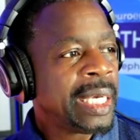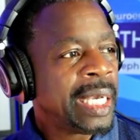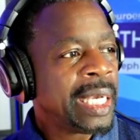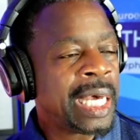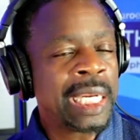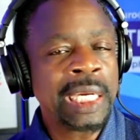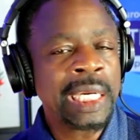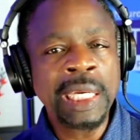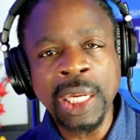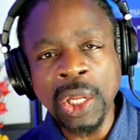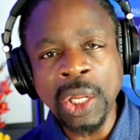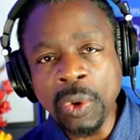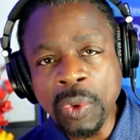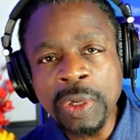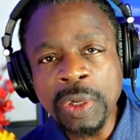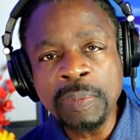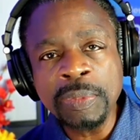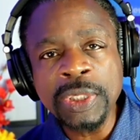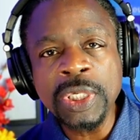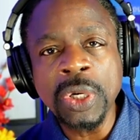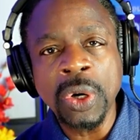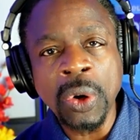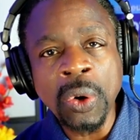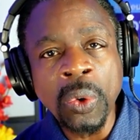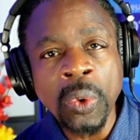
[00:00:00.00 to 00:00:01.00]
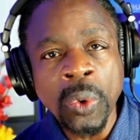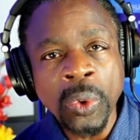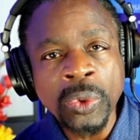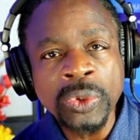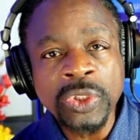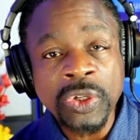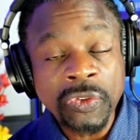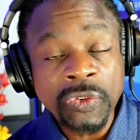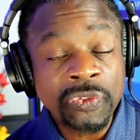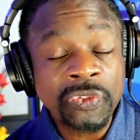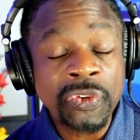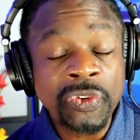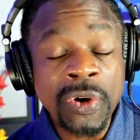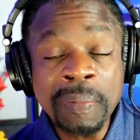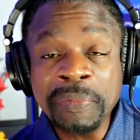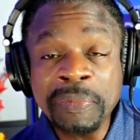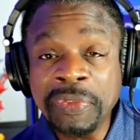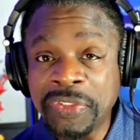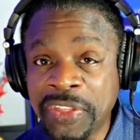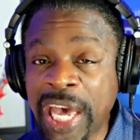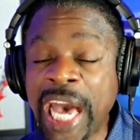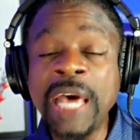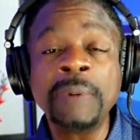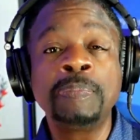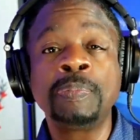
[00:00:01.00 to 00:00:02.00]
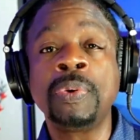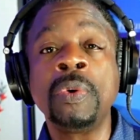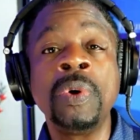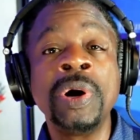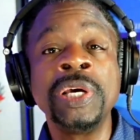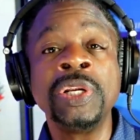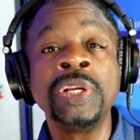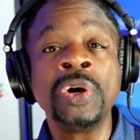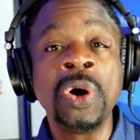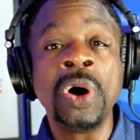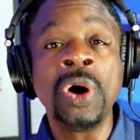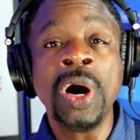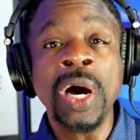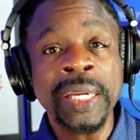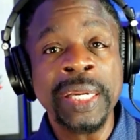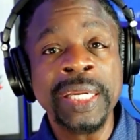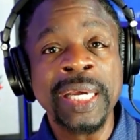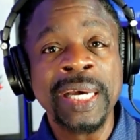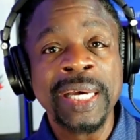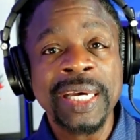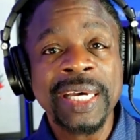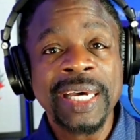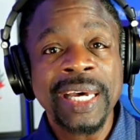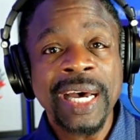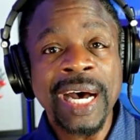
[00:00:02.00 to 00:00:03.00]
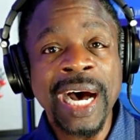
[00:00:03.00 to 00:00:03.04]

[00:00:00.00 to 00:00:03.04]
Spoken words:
And lo and behold, from that point on,